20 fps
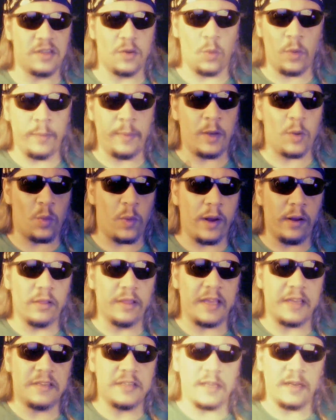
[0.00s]
and women
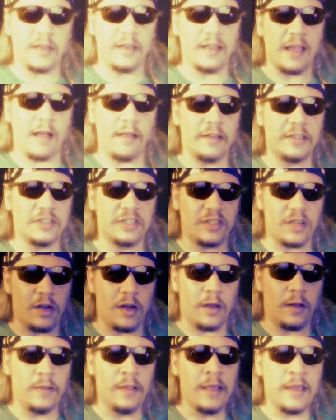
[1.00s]
rarely attended college at
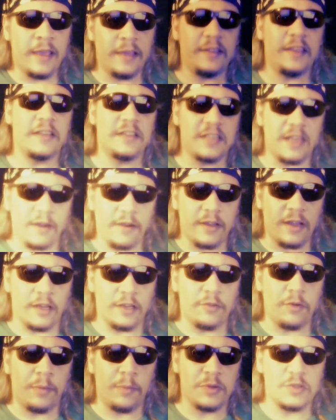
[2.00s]
all, and the entire
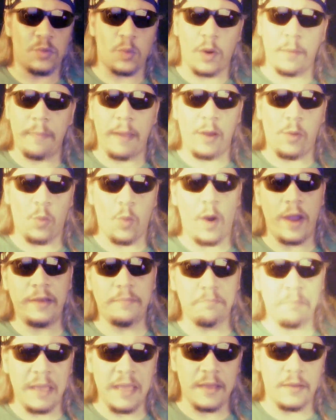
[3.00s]
country was run by
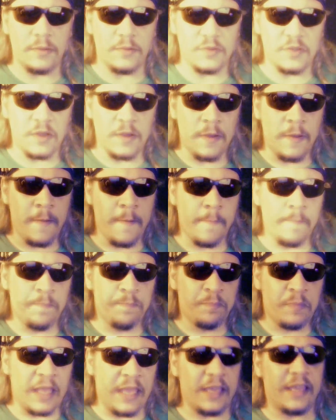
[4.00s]
white males.
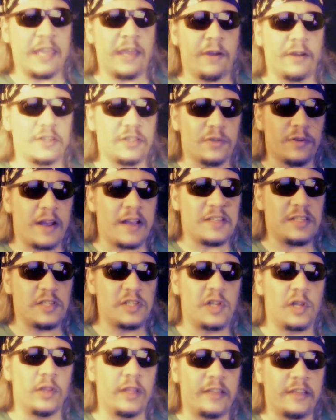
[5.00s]
He characterizes
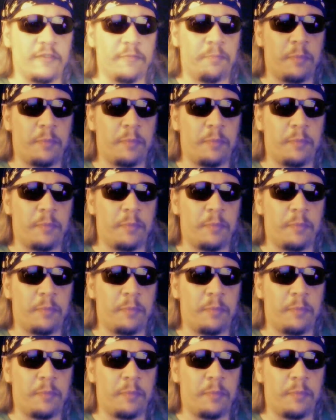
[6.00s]
collective